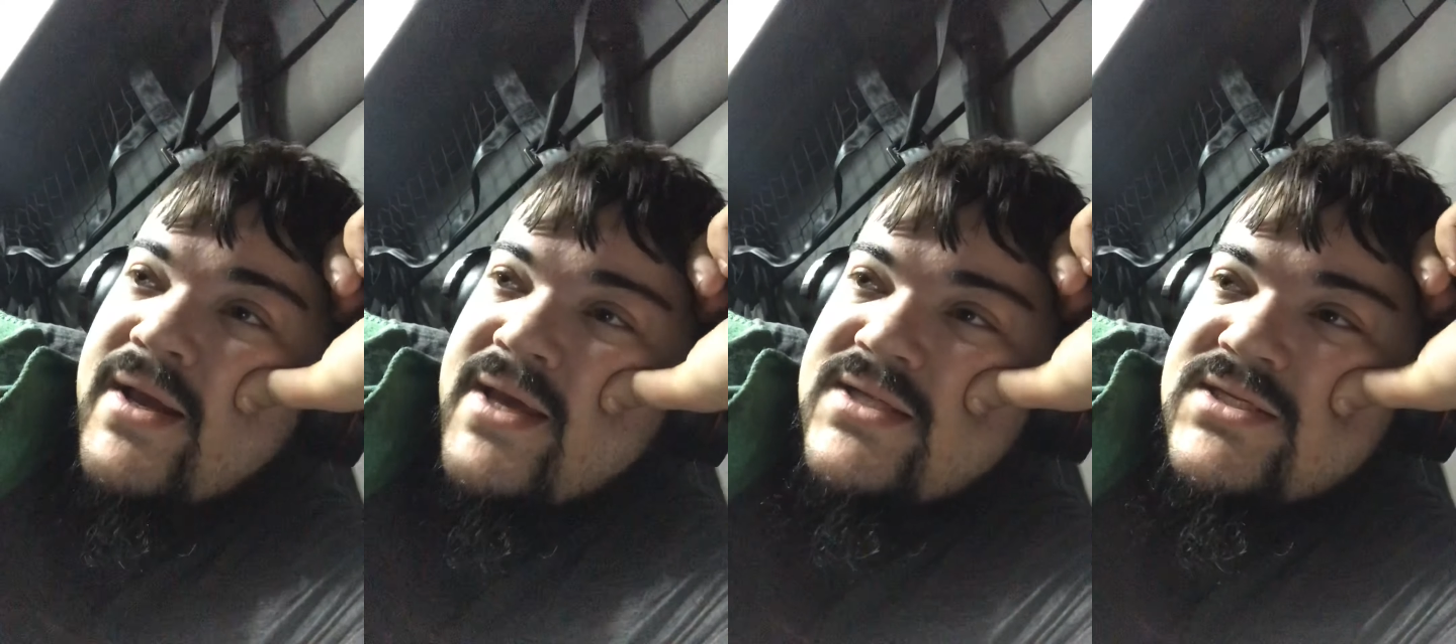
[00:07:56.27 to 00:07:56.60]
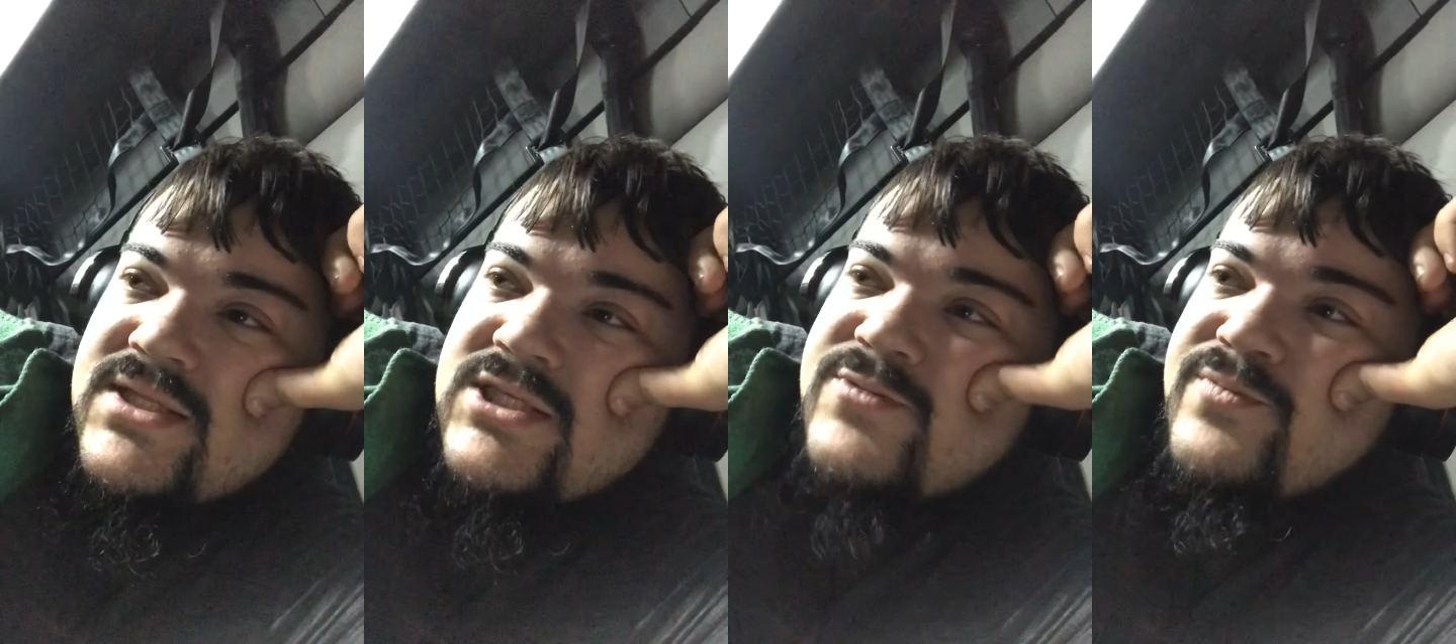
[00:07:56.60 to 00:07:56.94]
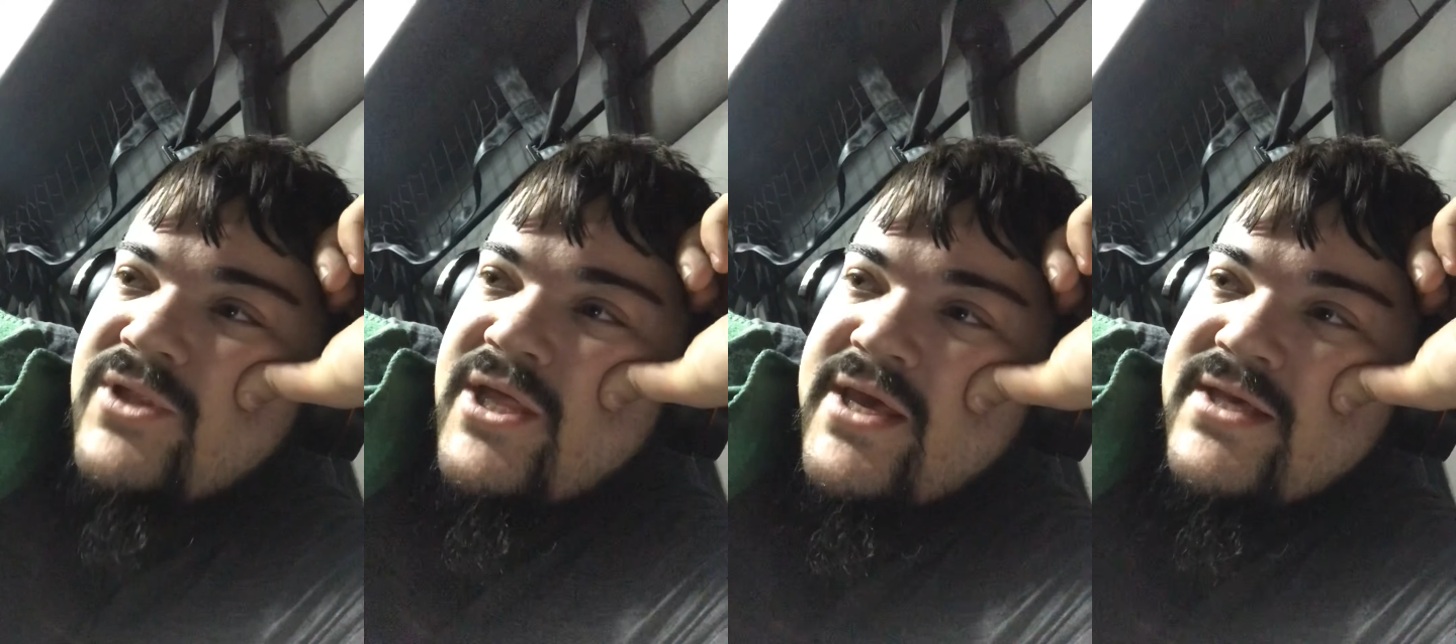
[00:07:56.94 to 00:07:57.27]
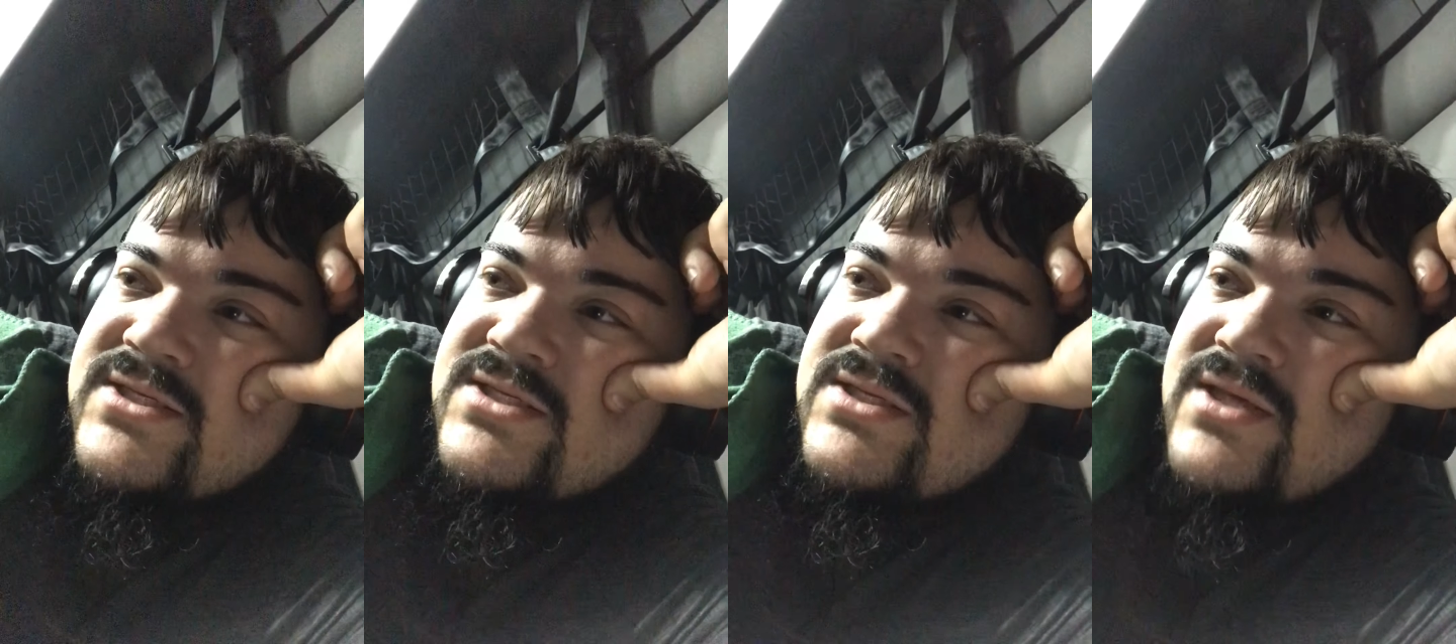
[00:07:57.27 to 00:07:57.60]
get to this
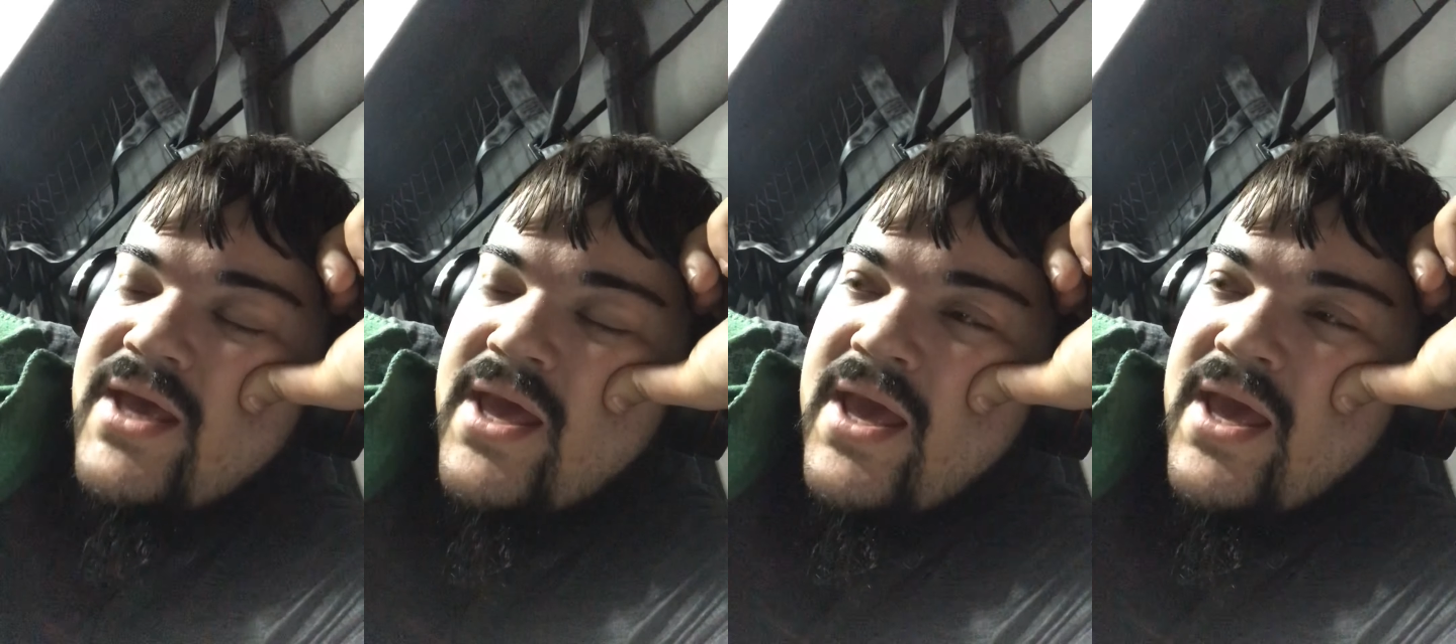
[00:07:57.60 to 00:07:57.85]
place,